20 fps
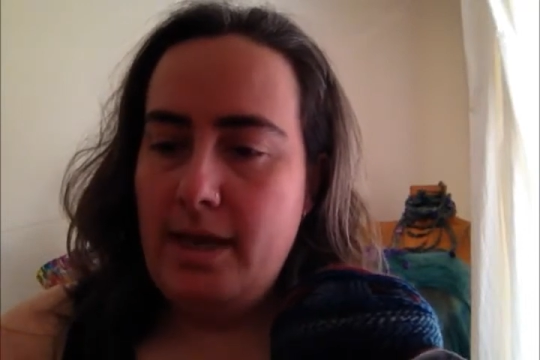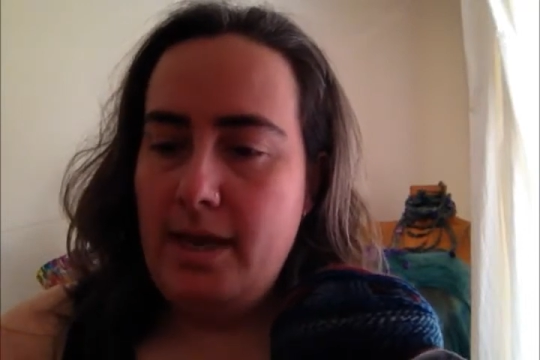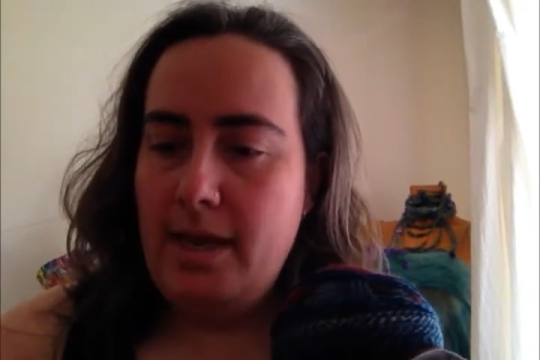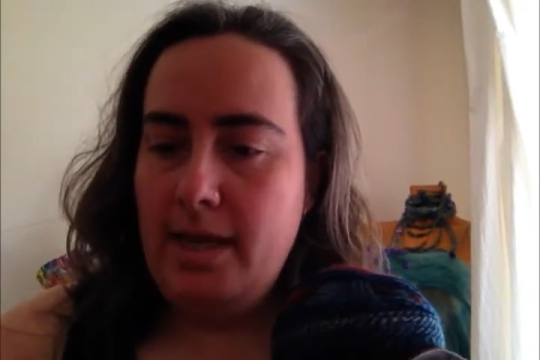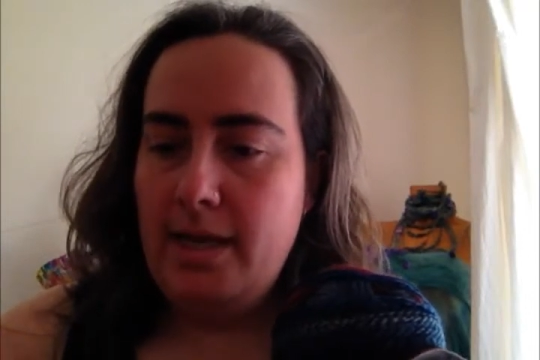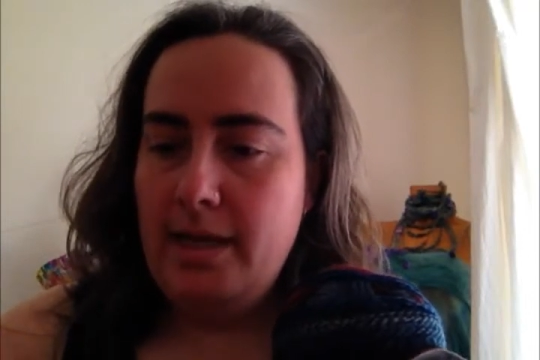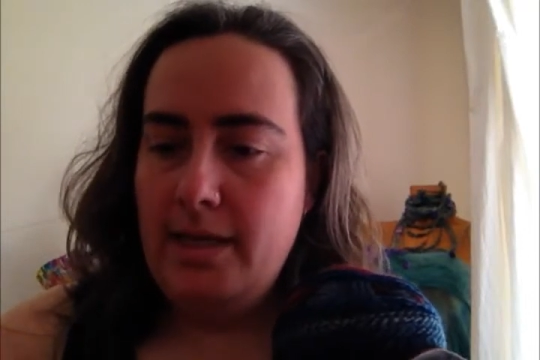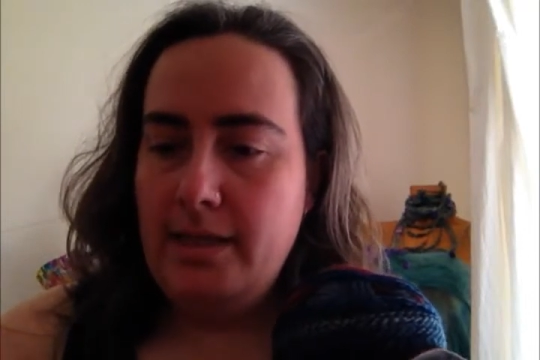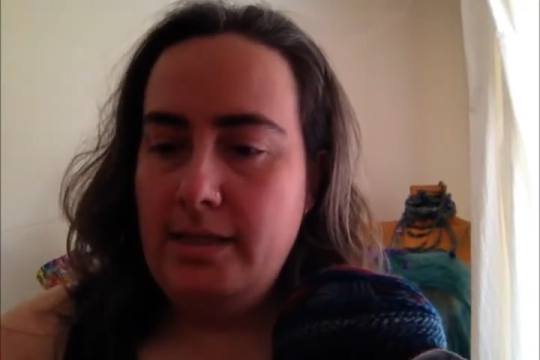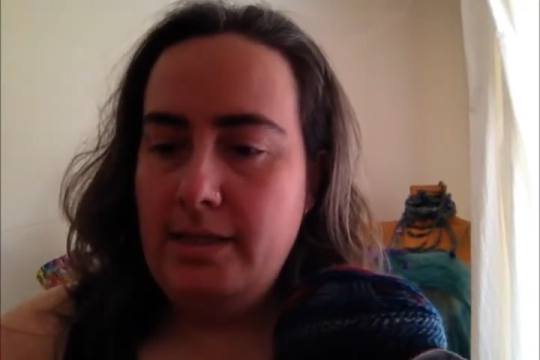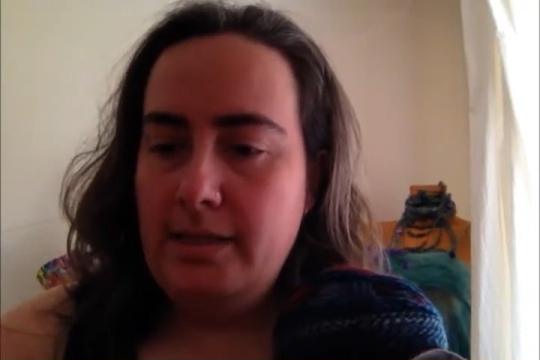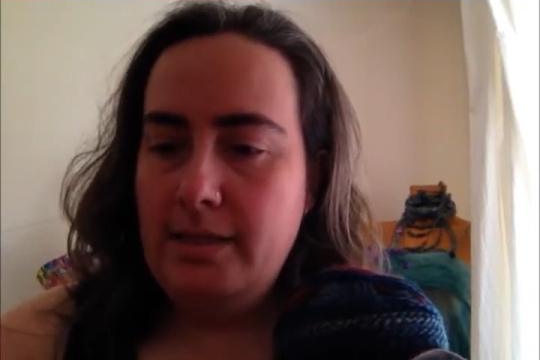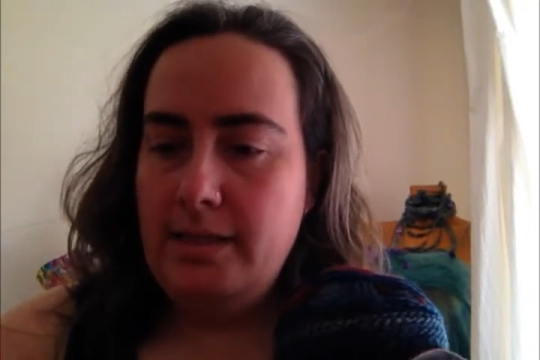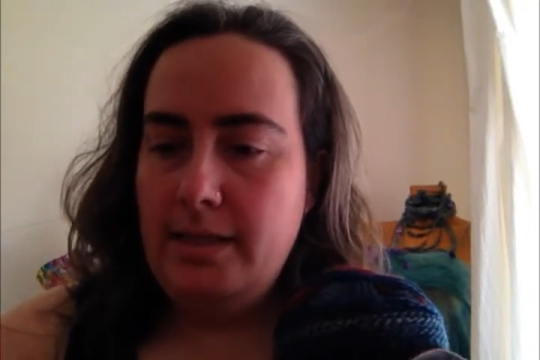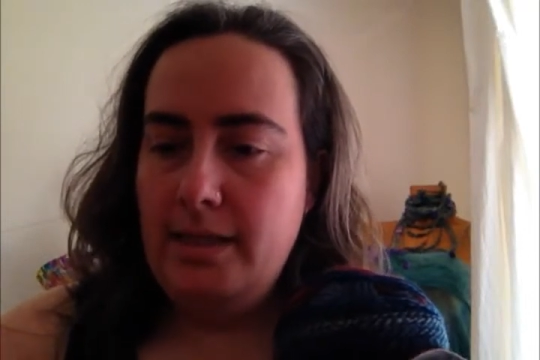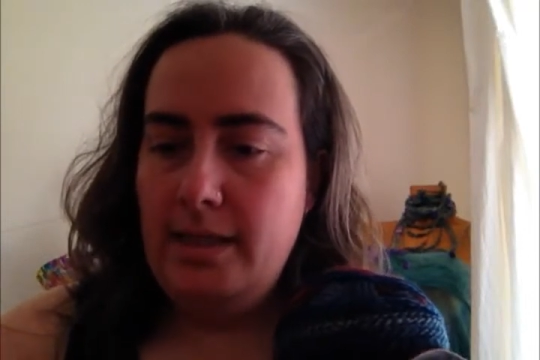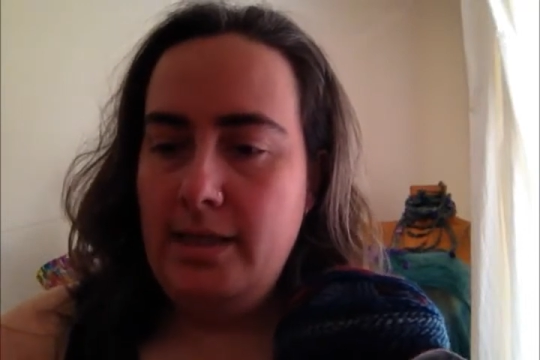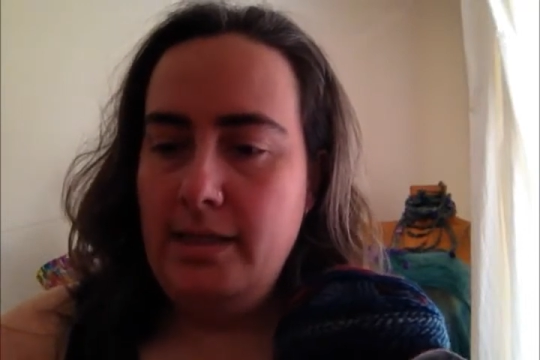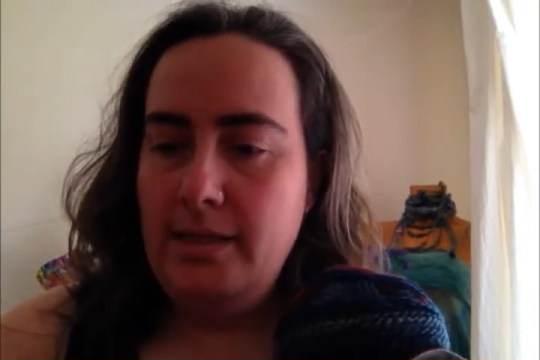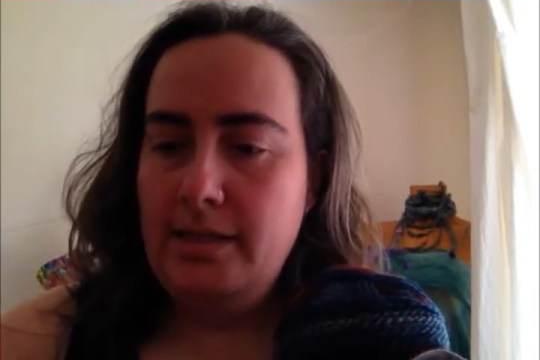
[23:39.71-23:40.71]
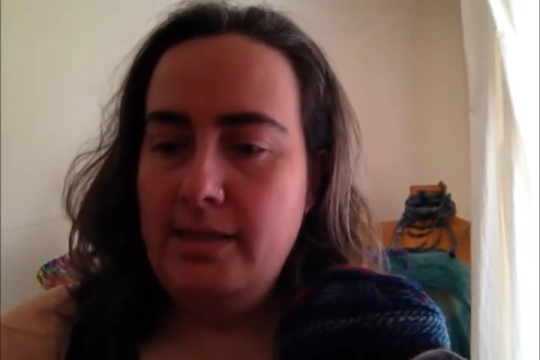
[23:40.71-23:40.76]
and it's